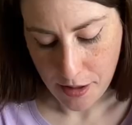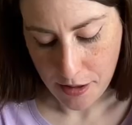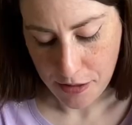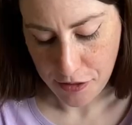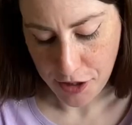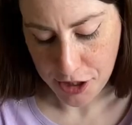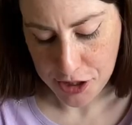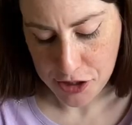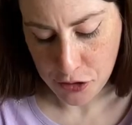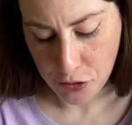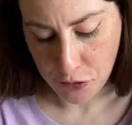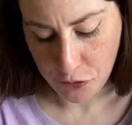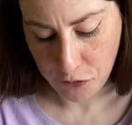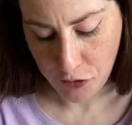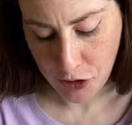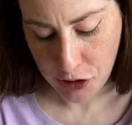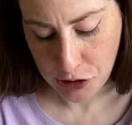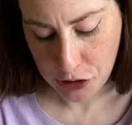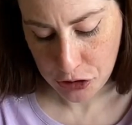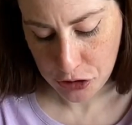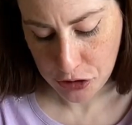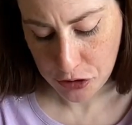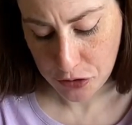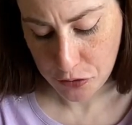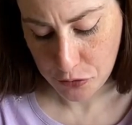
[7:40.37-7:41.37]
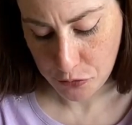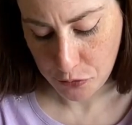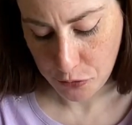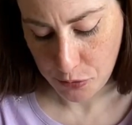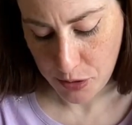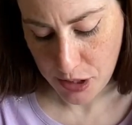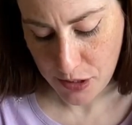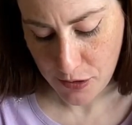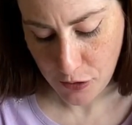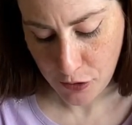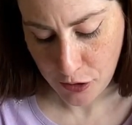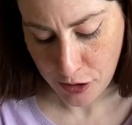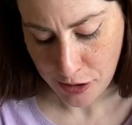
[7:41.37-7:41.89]
They do a version
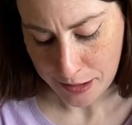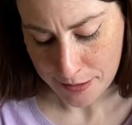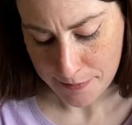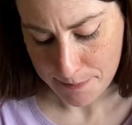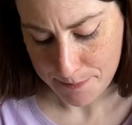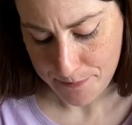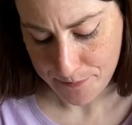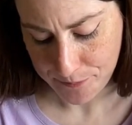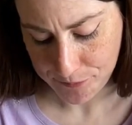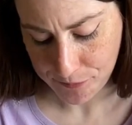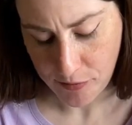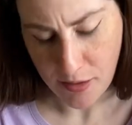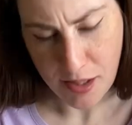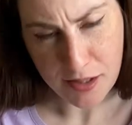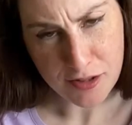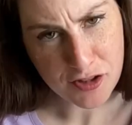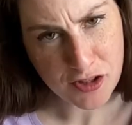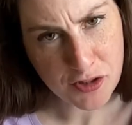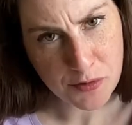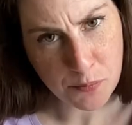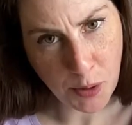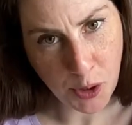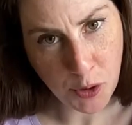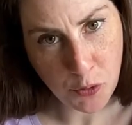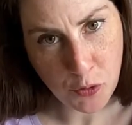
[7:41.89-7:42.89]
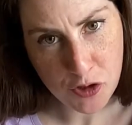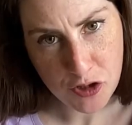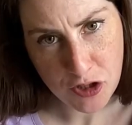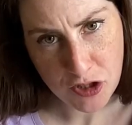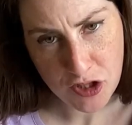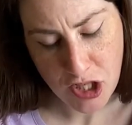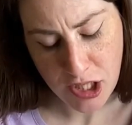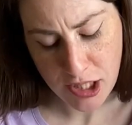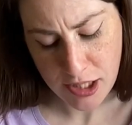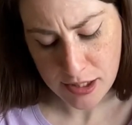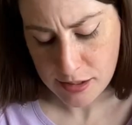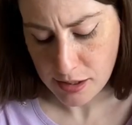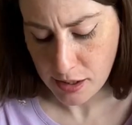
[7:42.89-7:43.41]
with smoked
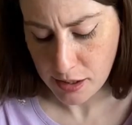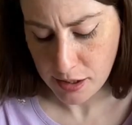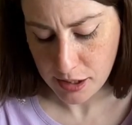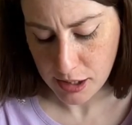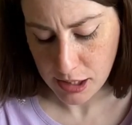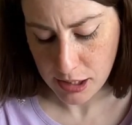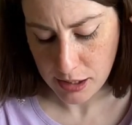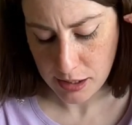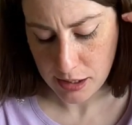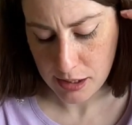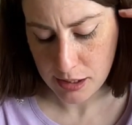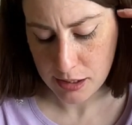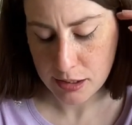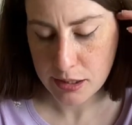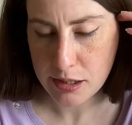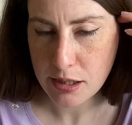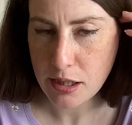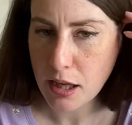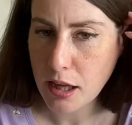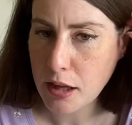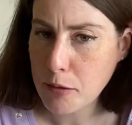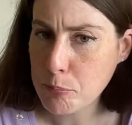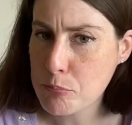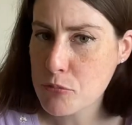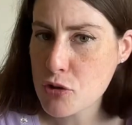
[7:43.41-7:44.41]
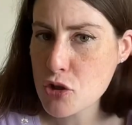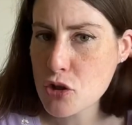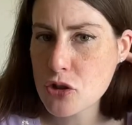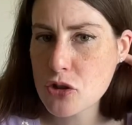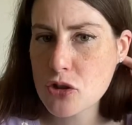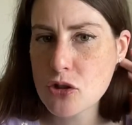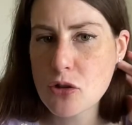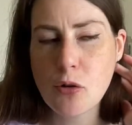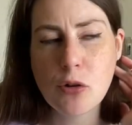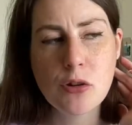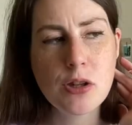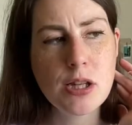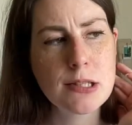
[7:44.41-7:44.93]
cheese, I think, and I'm
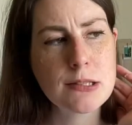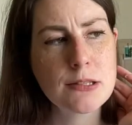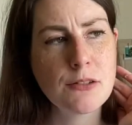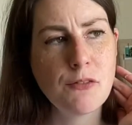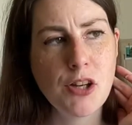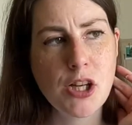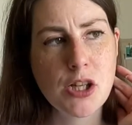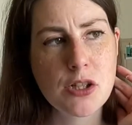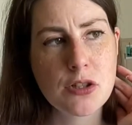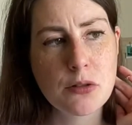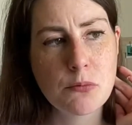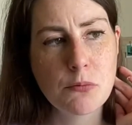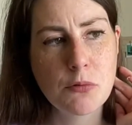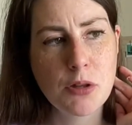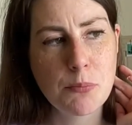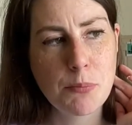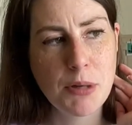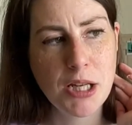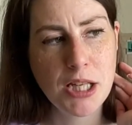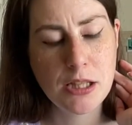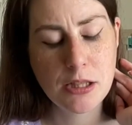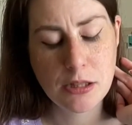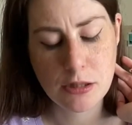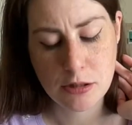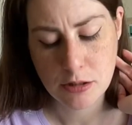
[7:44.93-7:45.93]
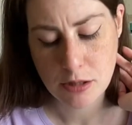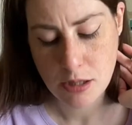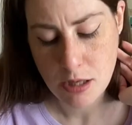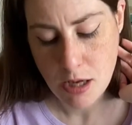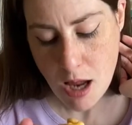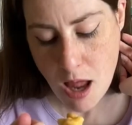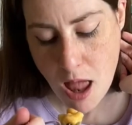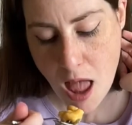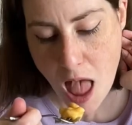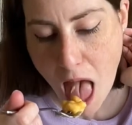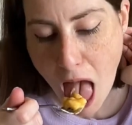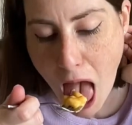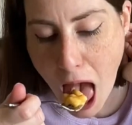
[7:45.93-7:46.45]
sure there's a version with bacon.
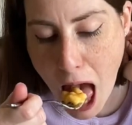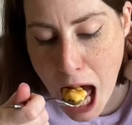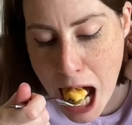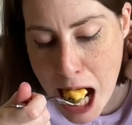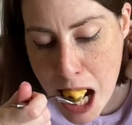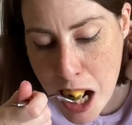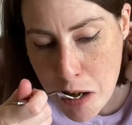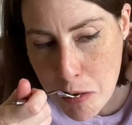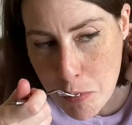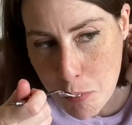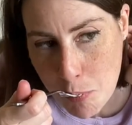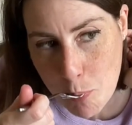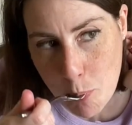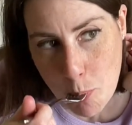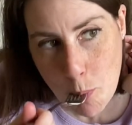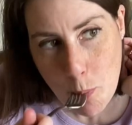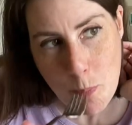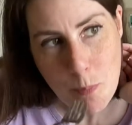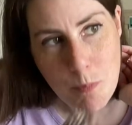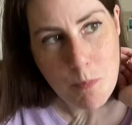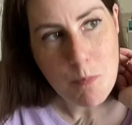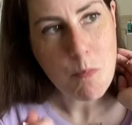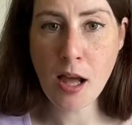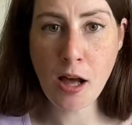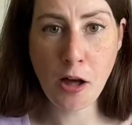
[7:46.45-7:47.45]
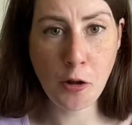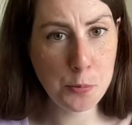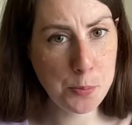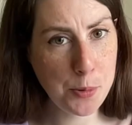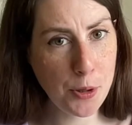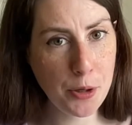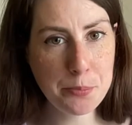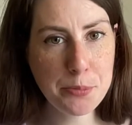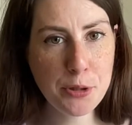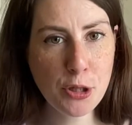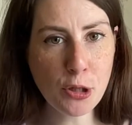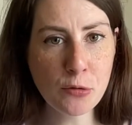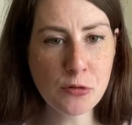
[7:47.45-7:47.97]
I'll
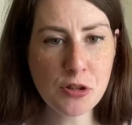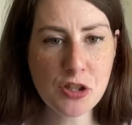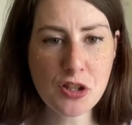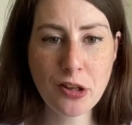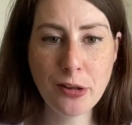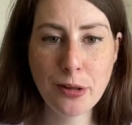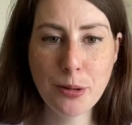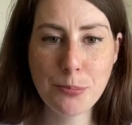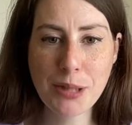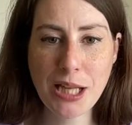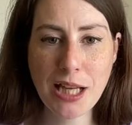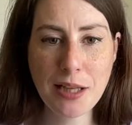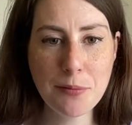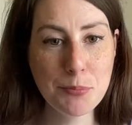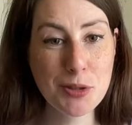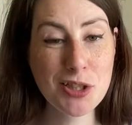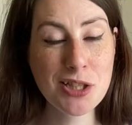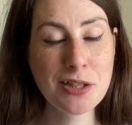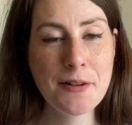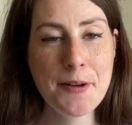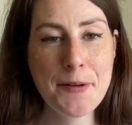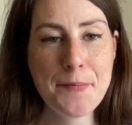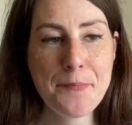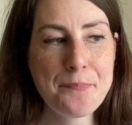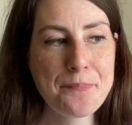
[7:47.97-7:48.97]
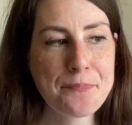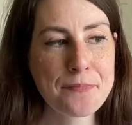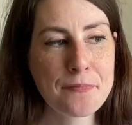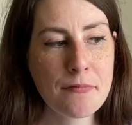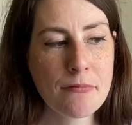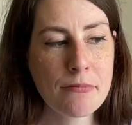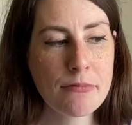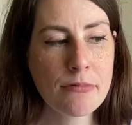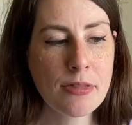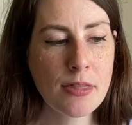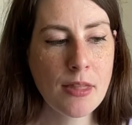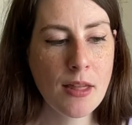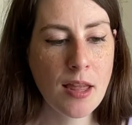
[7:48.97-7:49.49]
pop you on time lapse
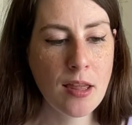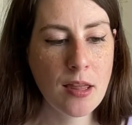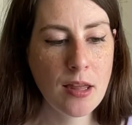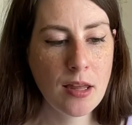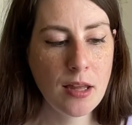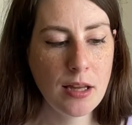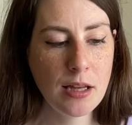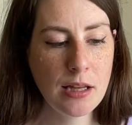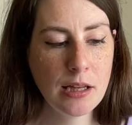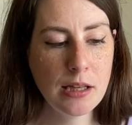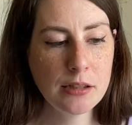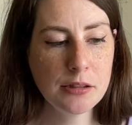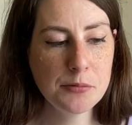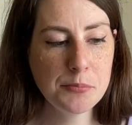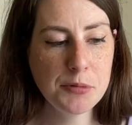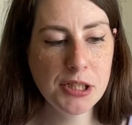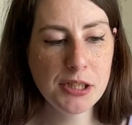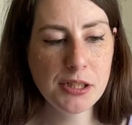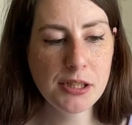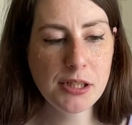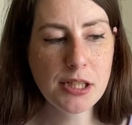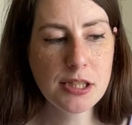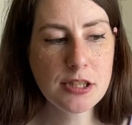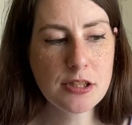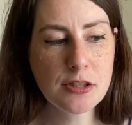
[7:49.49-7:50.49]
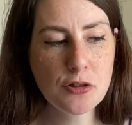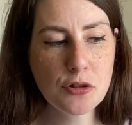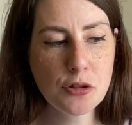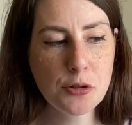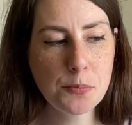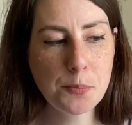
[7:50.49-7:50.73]
and I'm going to listen to a